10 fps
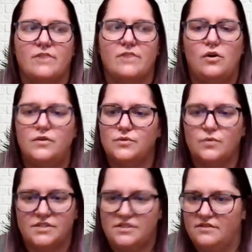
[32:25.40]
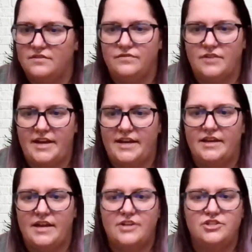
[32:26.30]
all sorts of
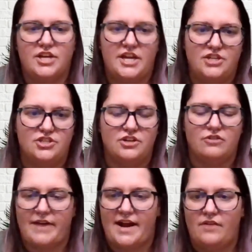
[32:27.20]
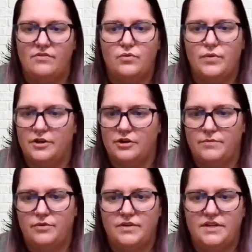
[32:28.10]
like education around the queer
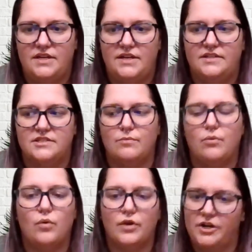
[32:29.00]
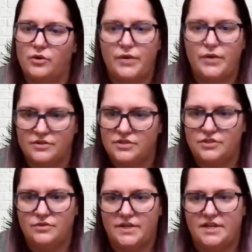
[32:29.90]
community, supporting queer
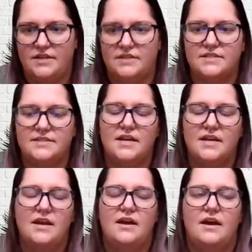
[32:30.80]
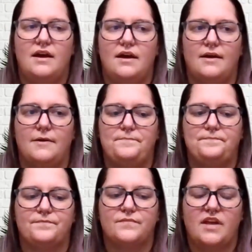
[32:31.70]
students.
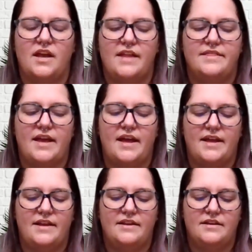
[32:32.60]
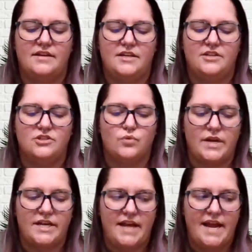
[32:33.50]
And then in
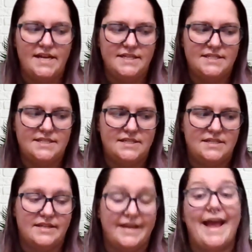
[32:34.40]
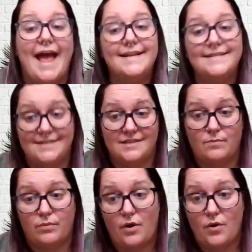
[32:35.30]
2018, they ended the
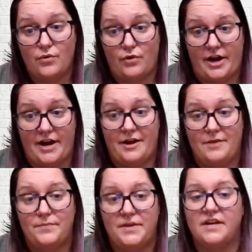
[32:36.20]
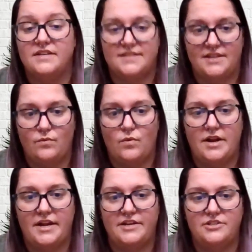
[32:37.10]
program because they
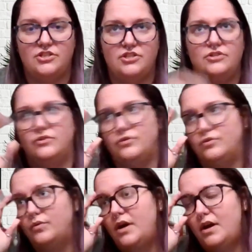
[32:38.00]
wanted to